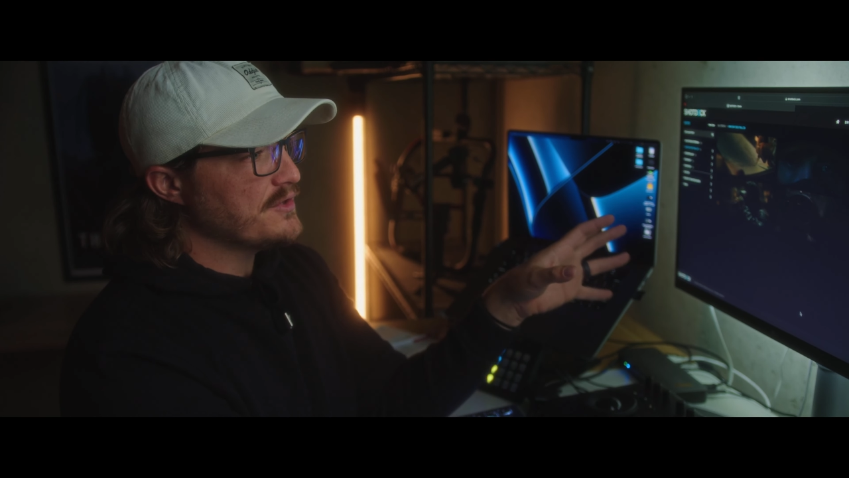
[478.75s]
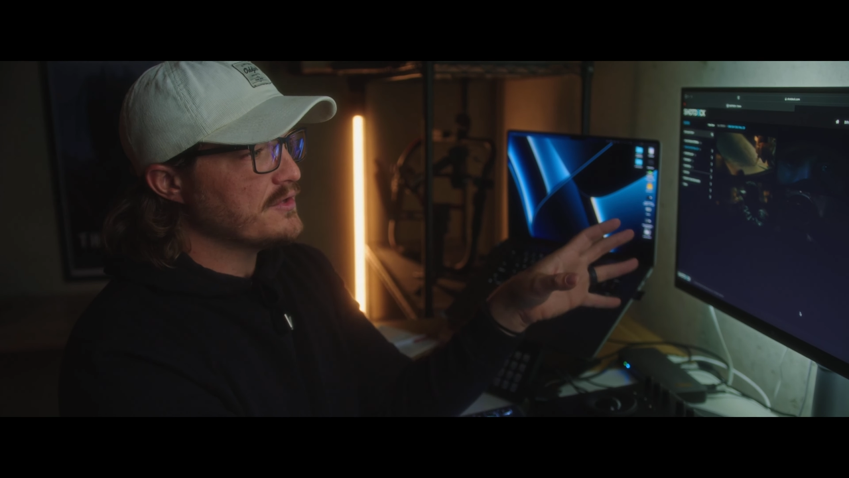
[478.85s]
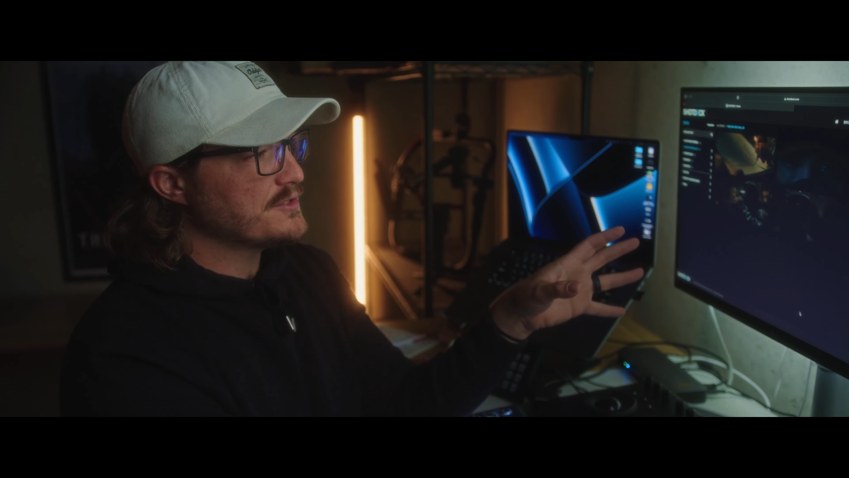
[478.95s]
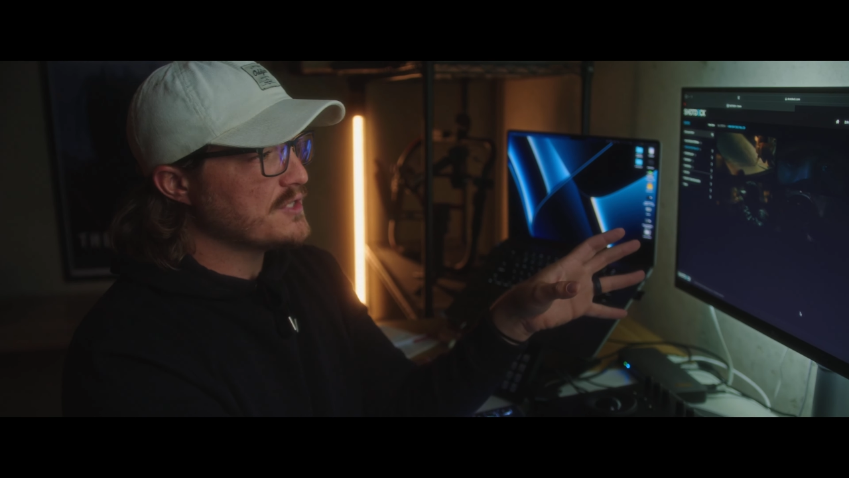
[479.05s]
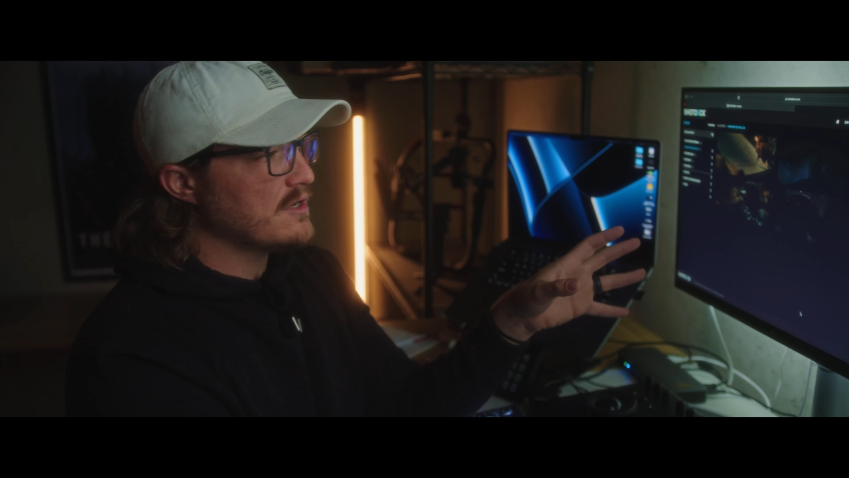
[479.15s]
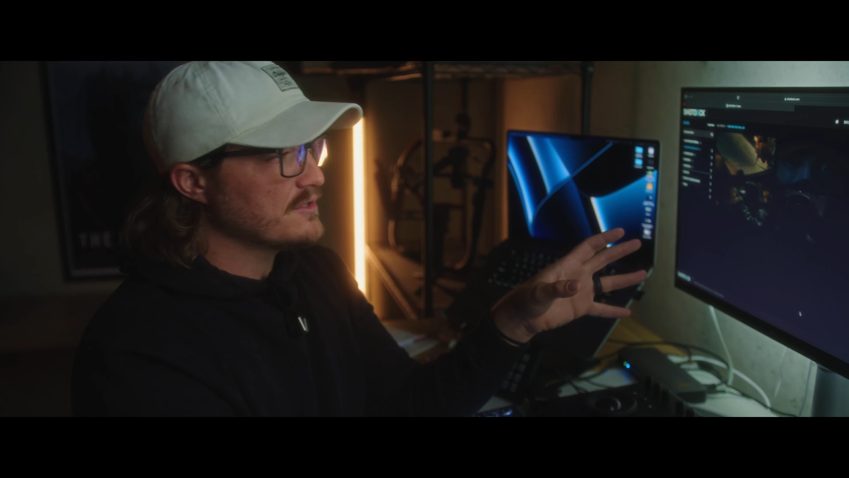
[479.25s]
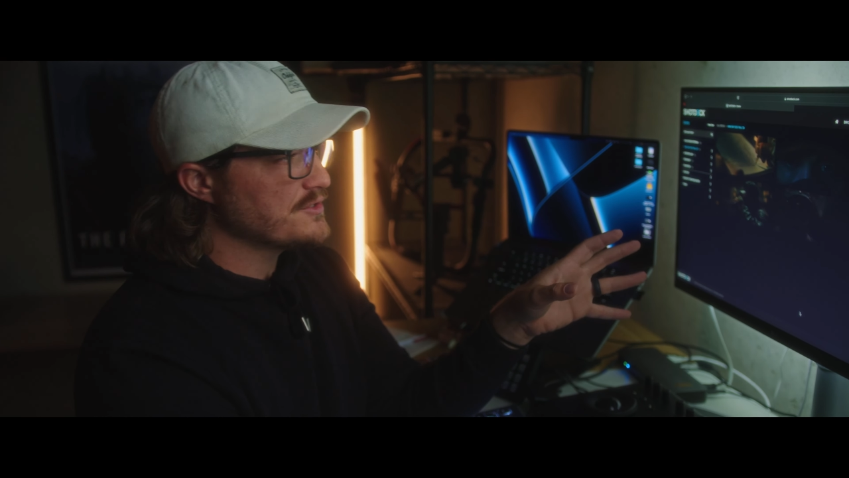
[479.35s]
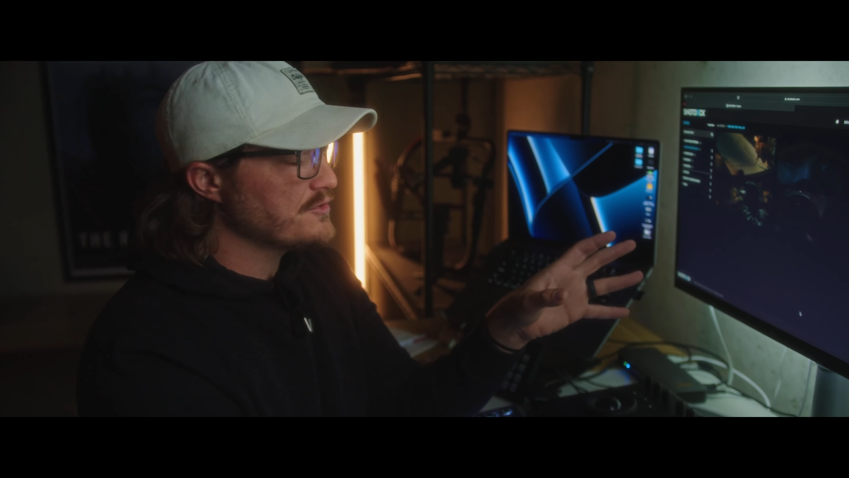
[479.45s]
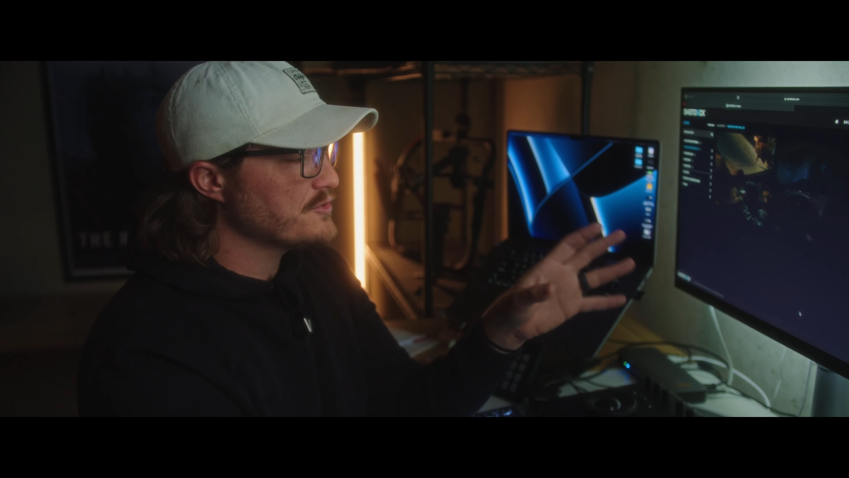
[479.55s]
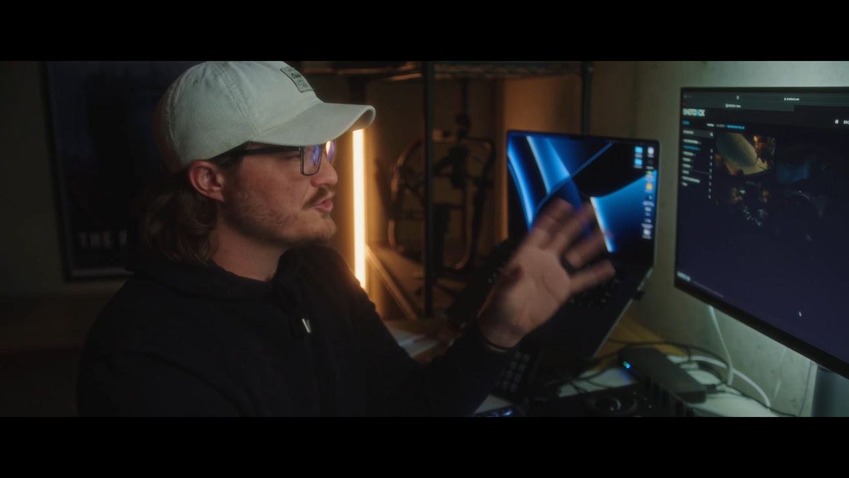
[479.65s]
those
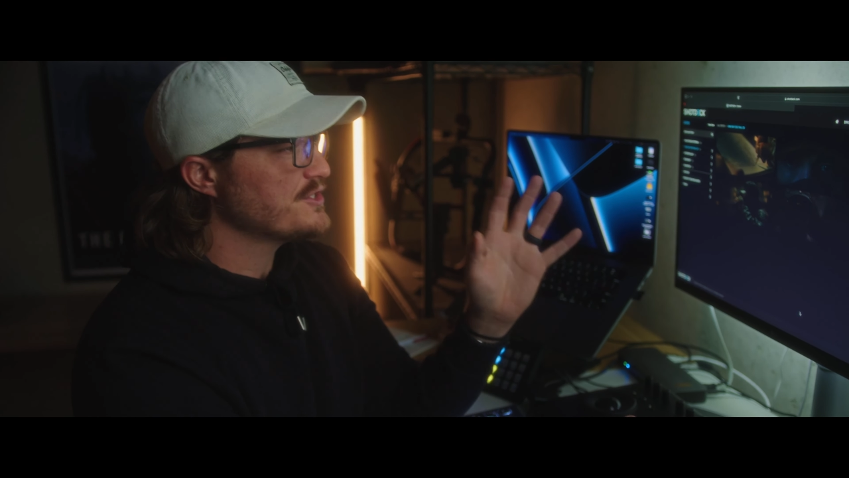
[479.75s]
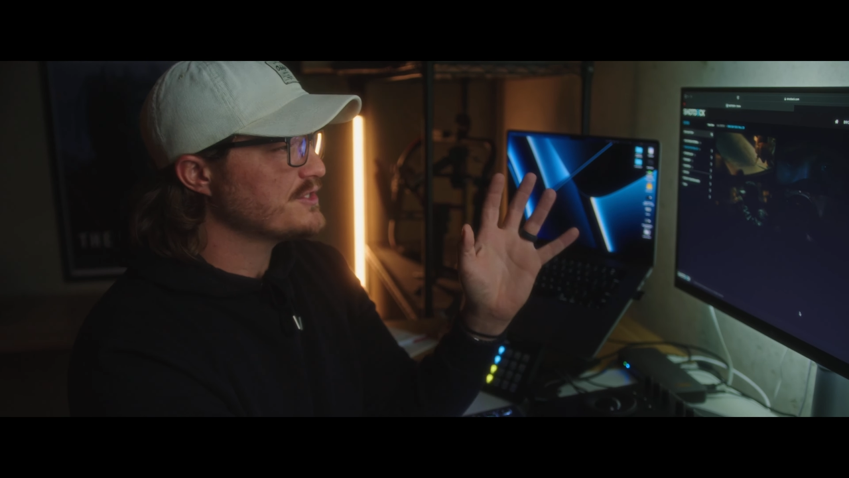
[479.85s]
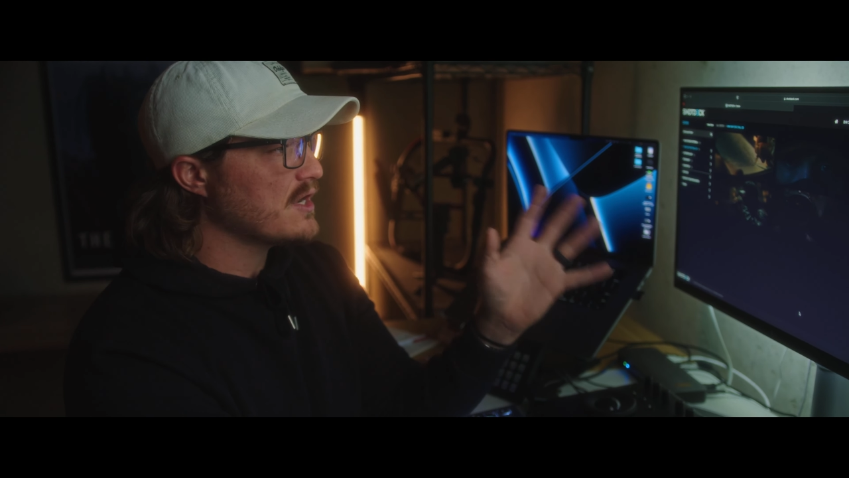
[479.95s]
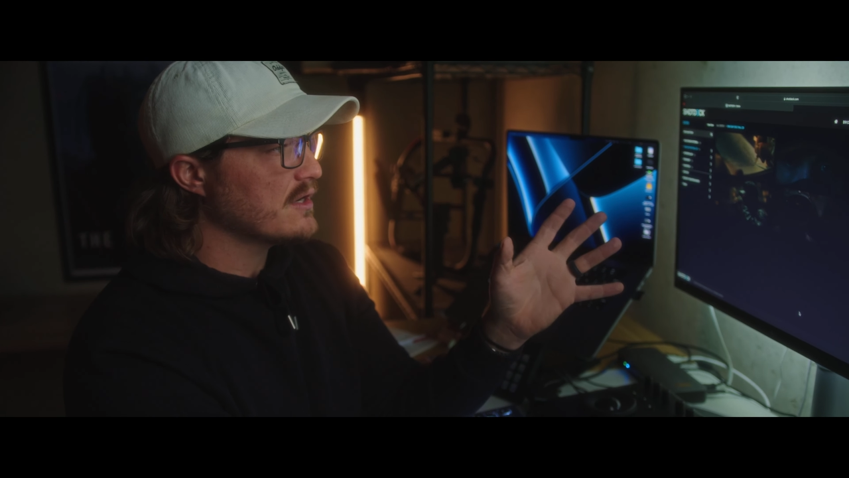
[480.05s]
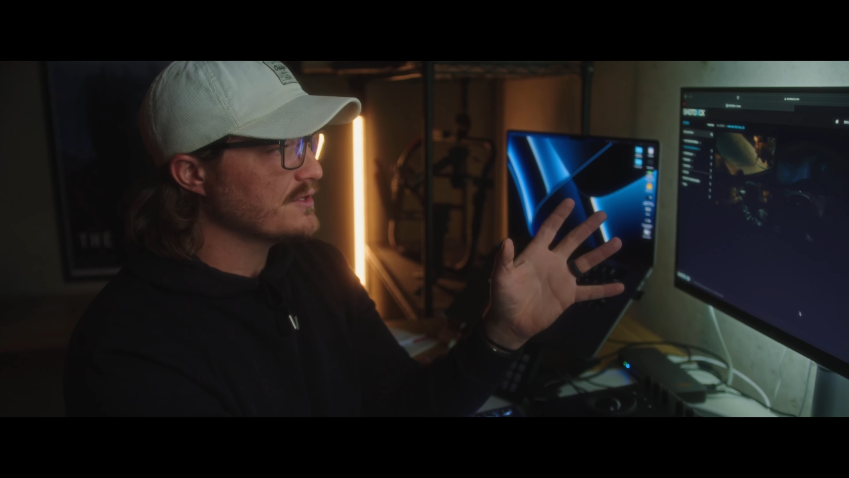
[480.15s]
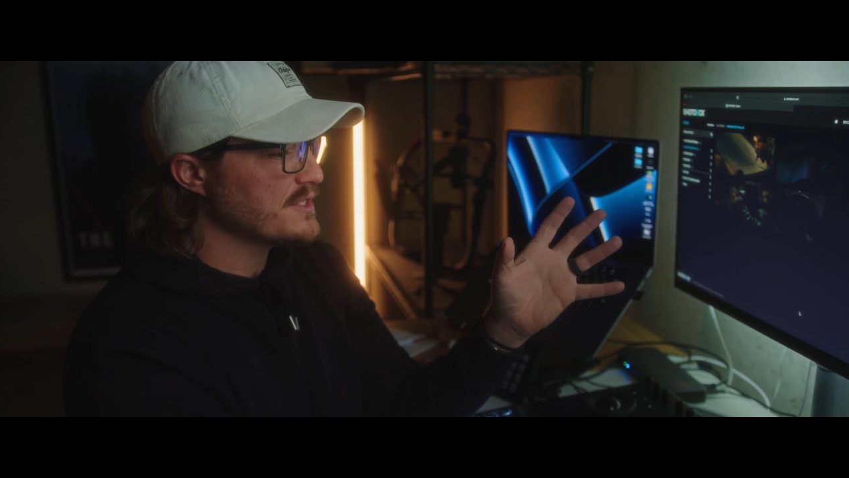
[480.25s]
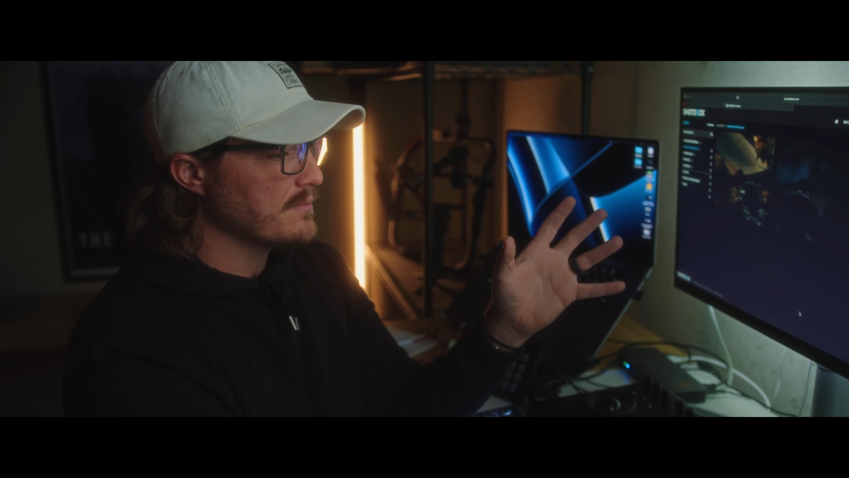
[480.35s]
songs. Those are just songs that